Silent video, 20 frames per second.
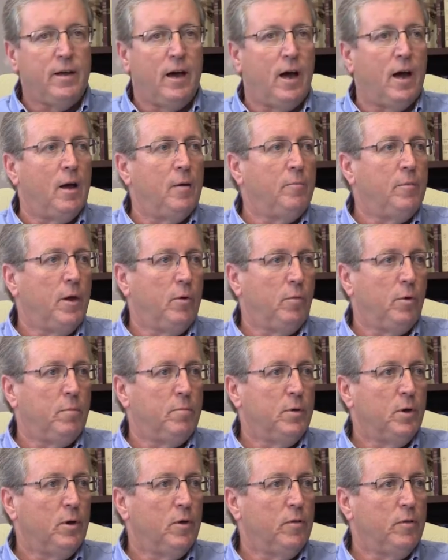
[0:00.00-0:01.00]
time that we
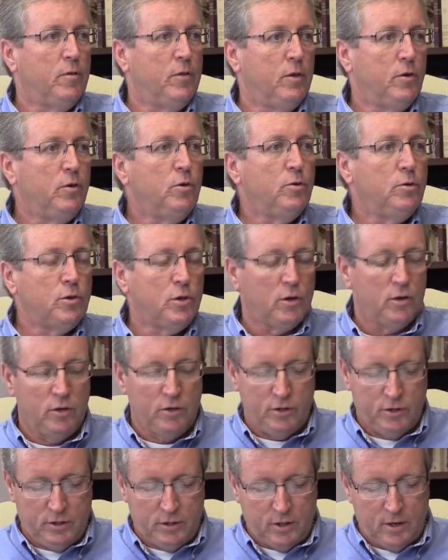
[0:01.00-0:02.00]
built the new
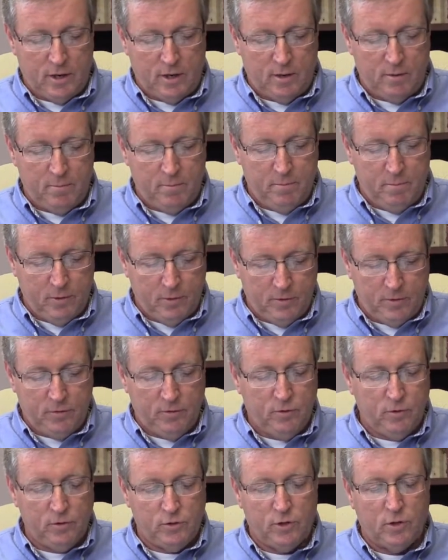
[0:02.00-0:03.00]
church,
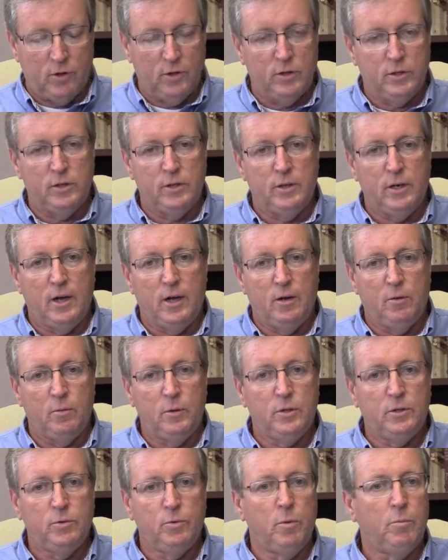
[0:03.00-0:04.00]

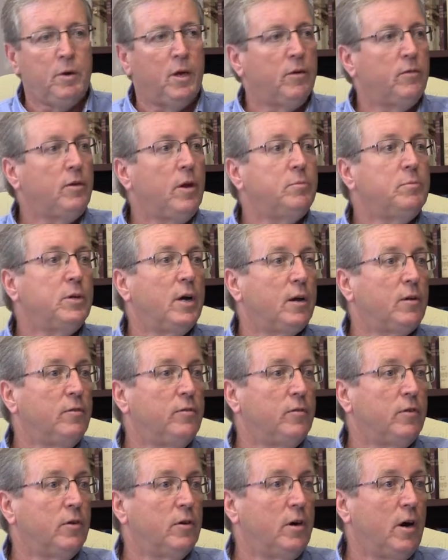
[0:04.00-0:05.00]
which will be a subject
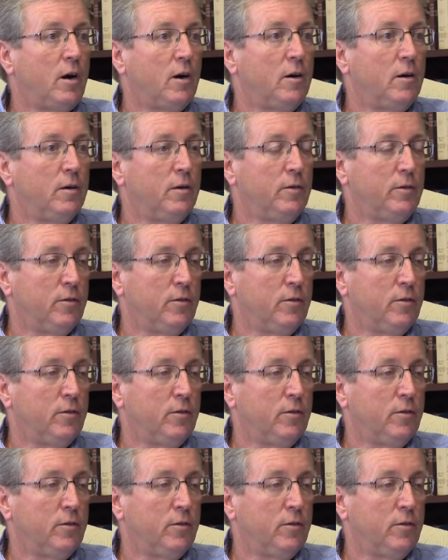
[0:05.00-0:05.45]
for our